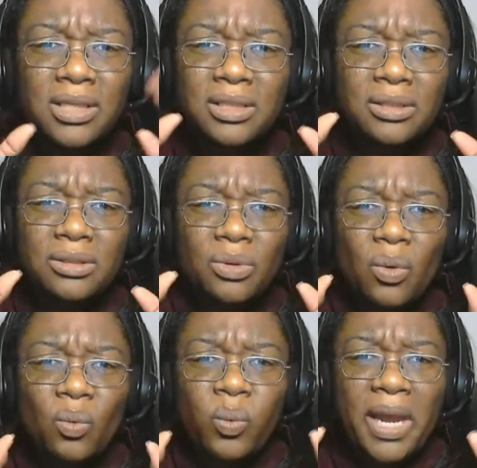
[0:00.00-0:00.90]
Just
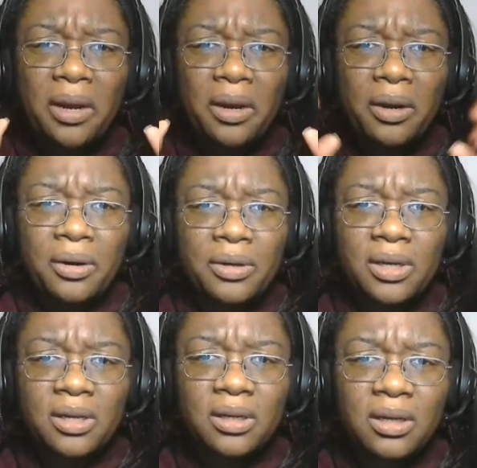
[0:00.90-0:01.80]

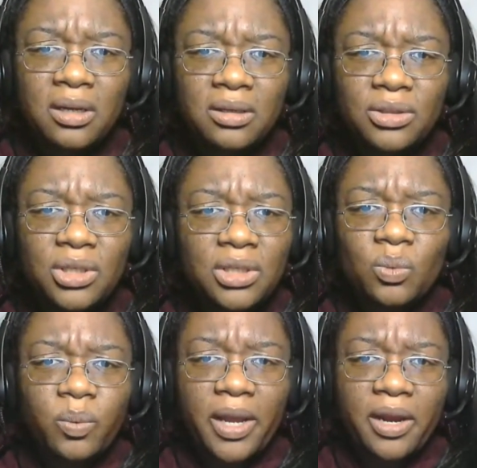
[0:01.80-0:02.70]
weird.
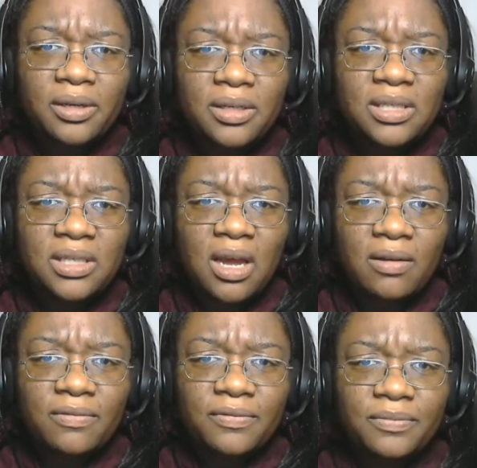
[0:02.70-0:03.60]
Just weird
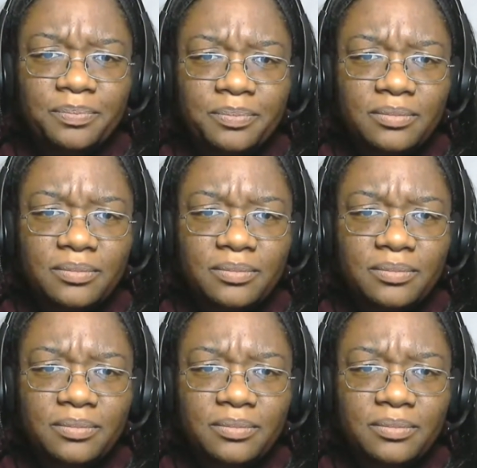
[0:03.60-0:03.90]
stuff.